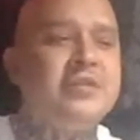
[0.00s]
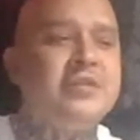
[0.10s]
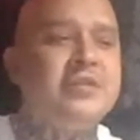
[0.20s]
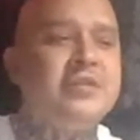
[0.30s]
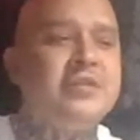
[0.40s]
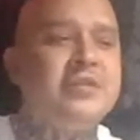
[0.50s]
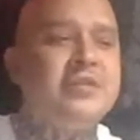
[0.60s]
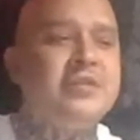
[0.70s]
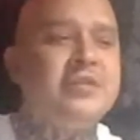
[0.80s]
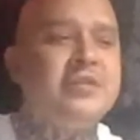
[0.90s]
So I started
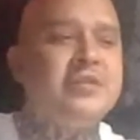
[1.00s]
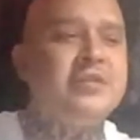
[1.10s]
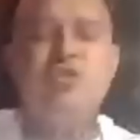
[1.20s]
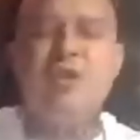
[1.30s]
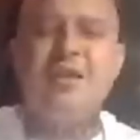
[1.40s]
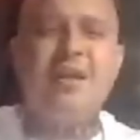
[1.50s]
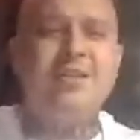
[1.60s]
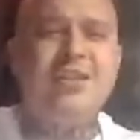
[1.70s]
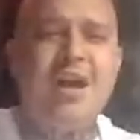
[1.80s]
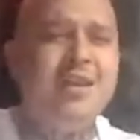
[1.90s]
pushing the whole issue, like,
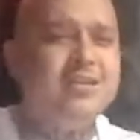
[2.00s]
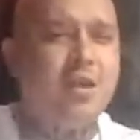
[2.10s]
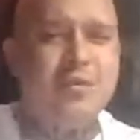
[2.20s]
not Charles.